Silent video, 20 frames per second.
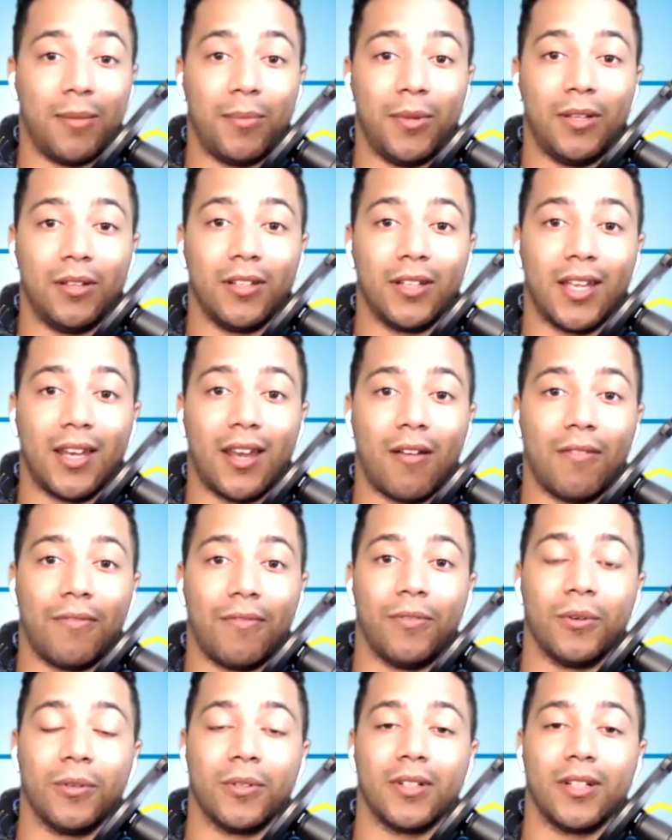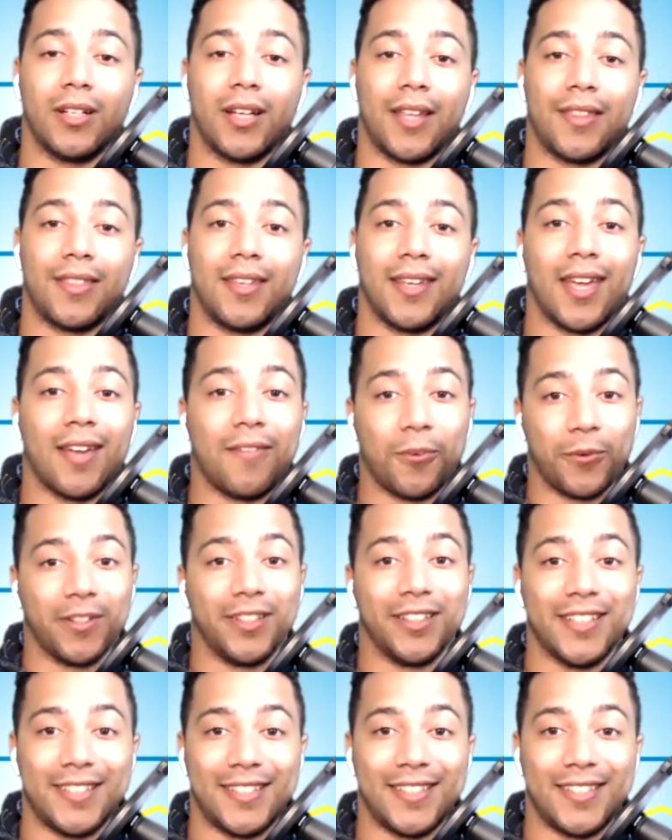to be looking out for, and I think
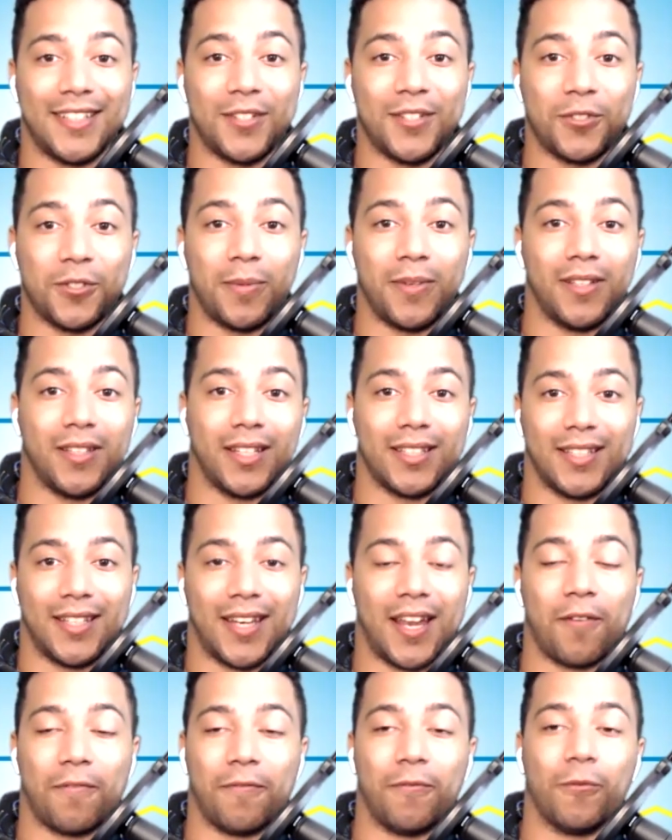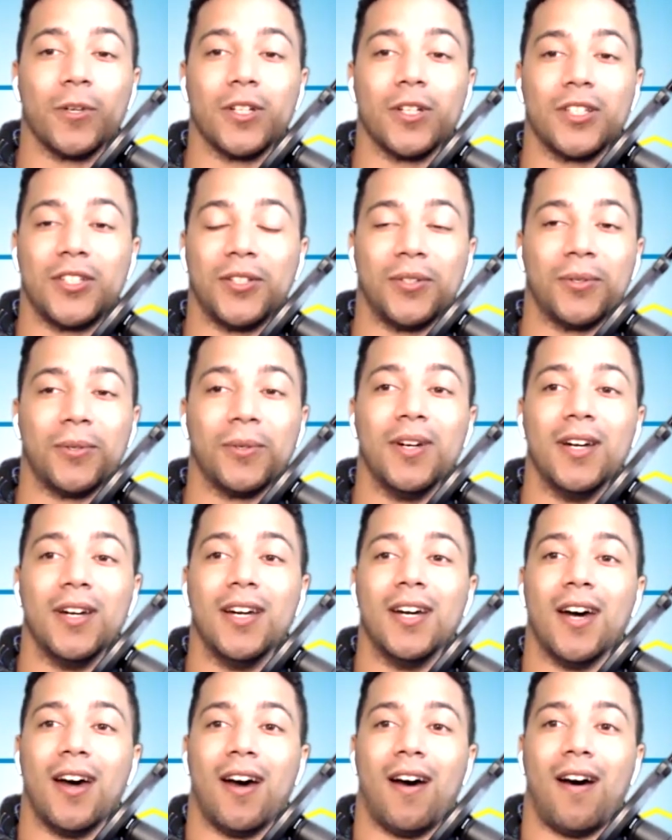everyone listening, you should be looking out for too.
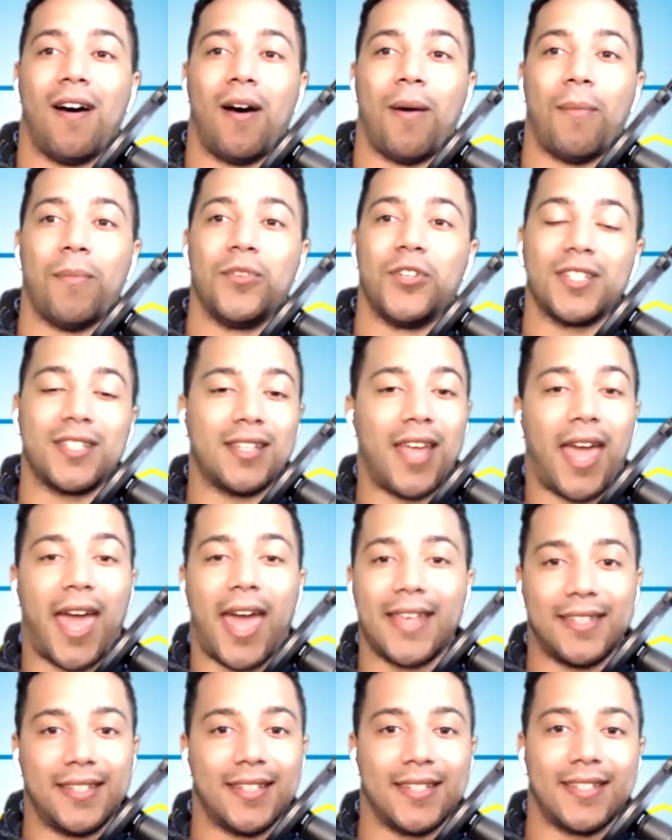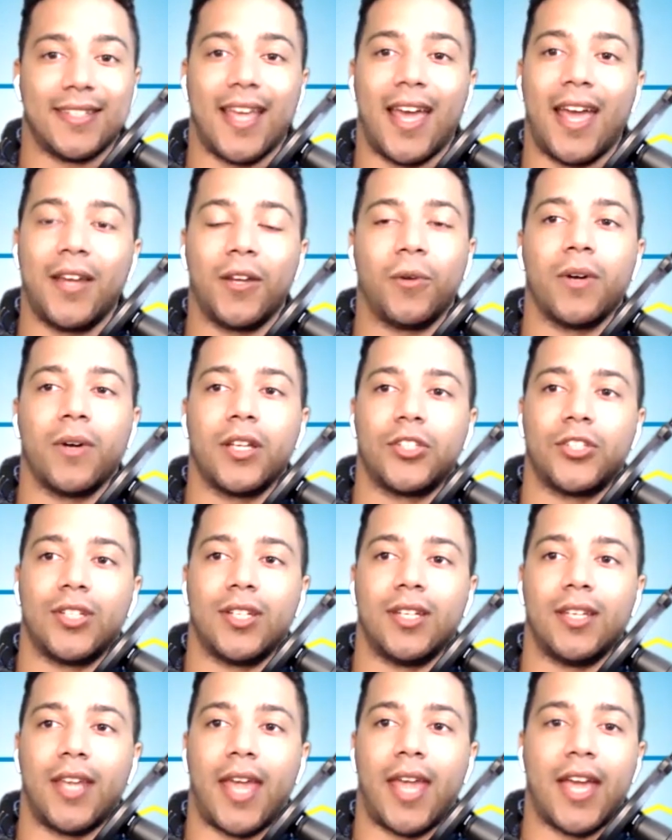Just as an aside
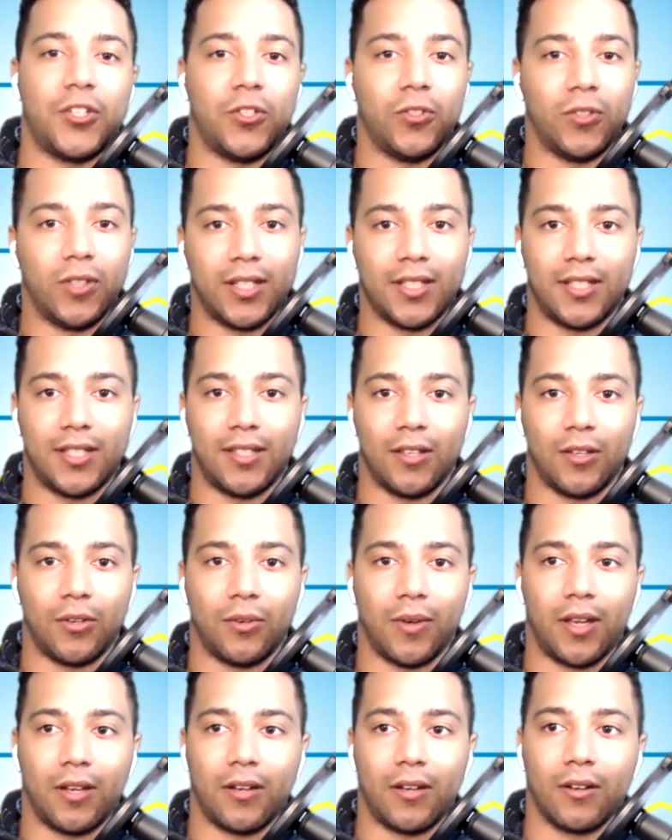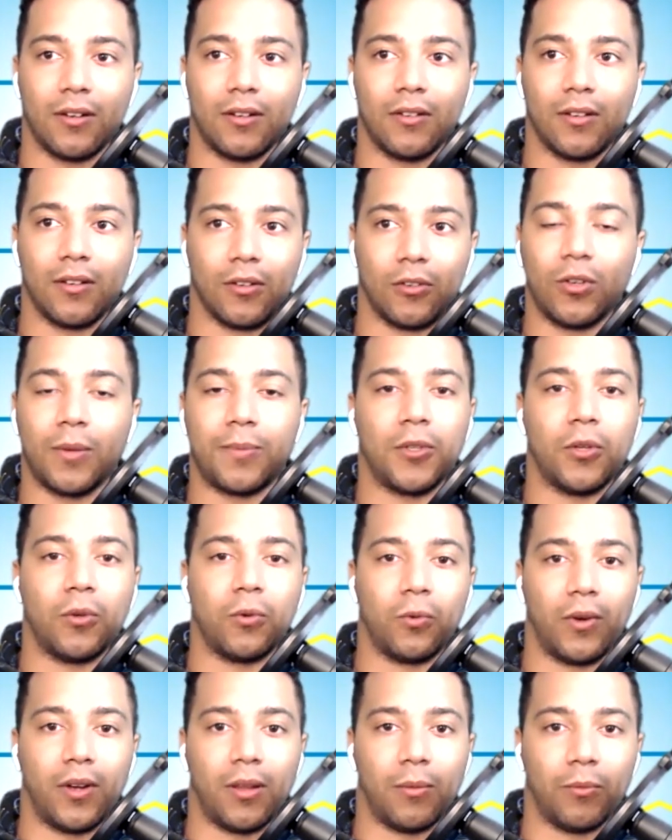question, as you look into the greater crypto
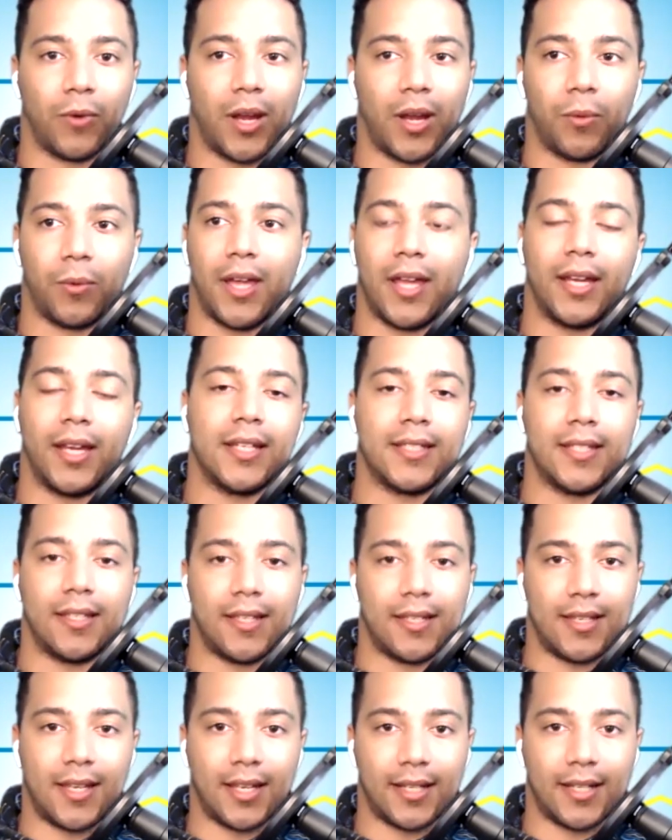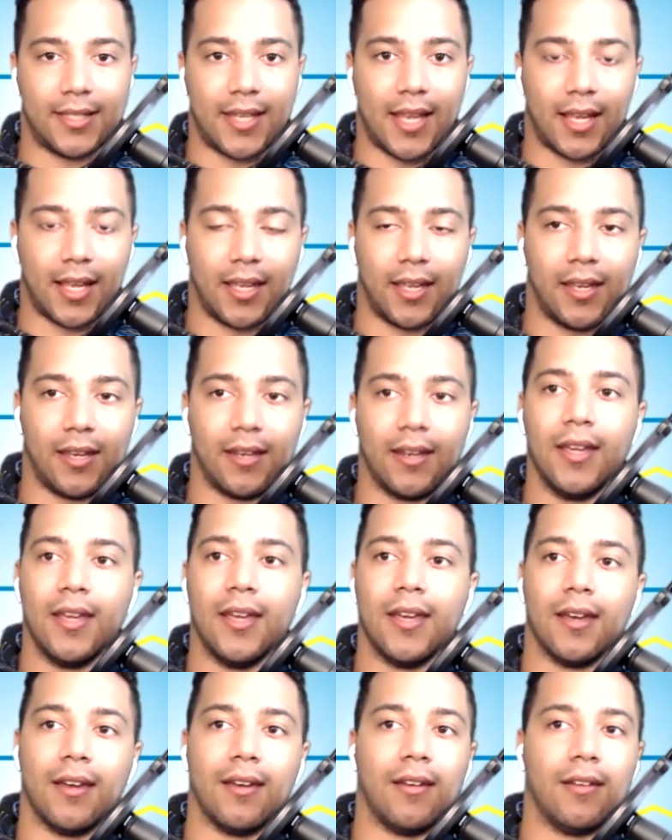realm, right? We're heading into this next decade
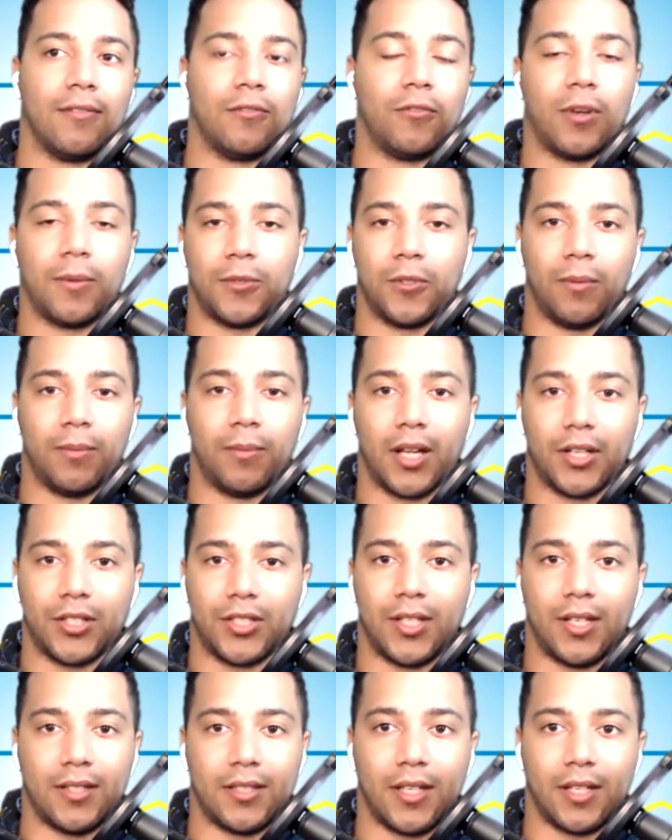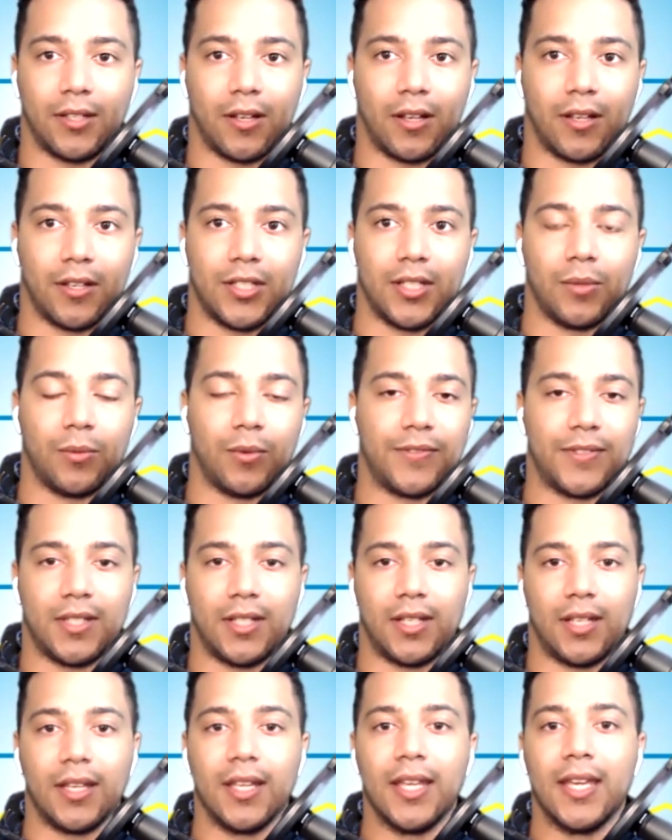of crypto and blockchain technology. We've
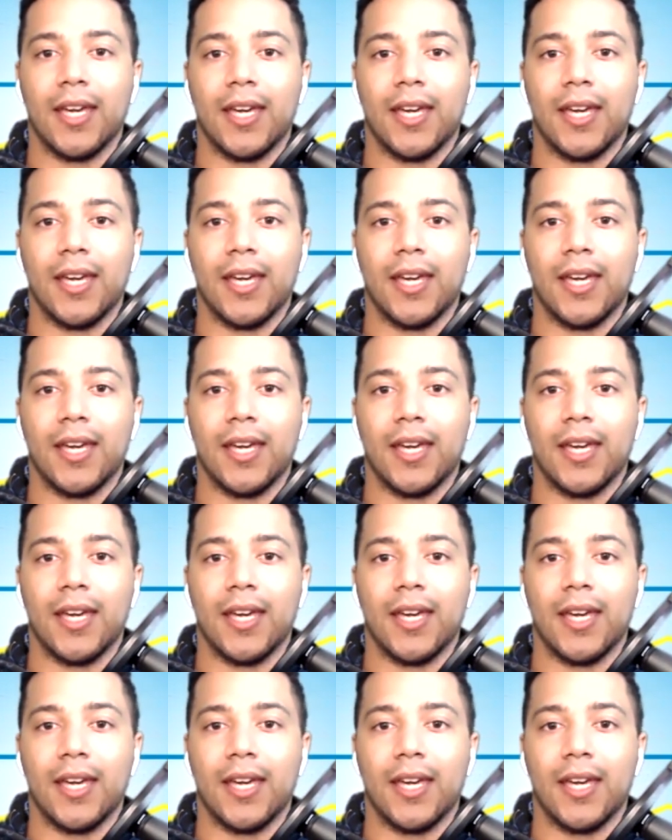seen